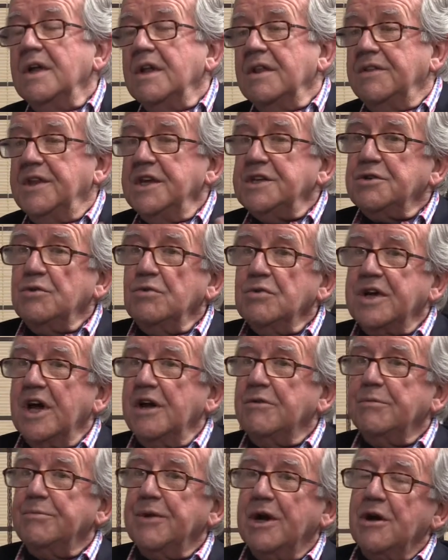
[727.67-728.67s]
This all
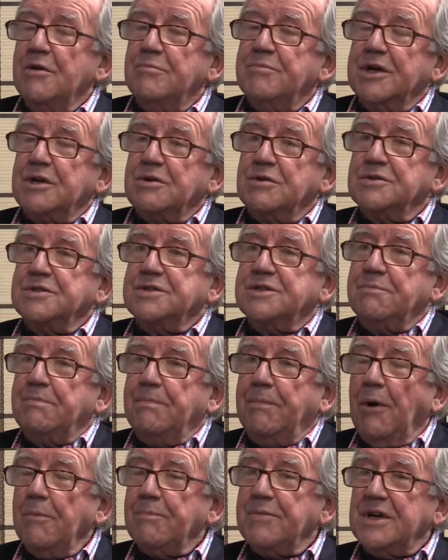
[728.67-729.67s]
came about because the
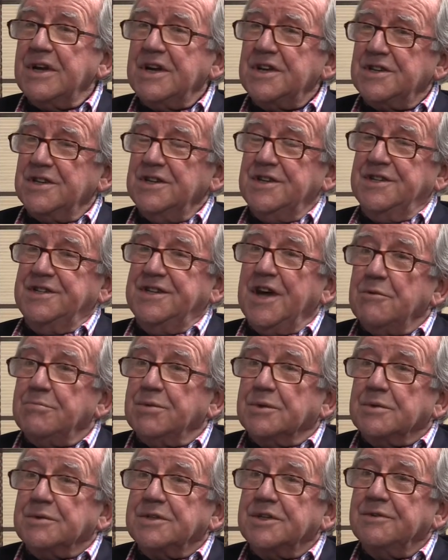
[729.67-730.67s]
population
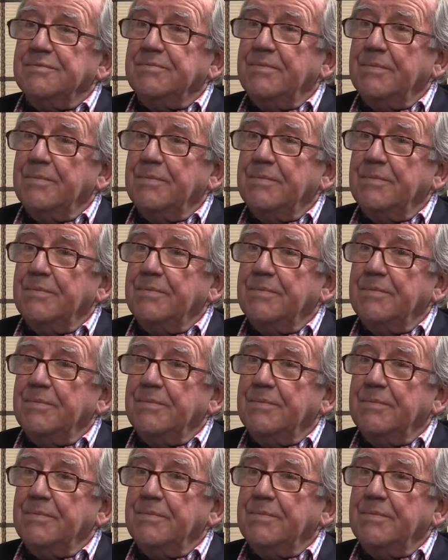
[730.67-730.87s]
doubled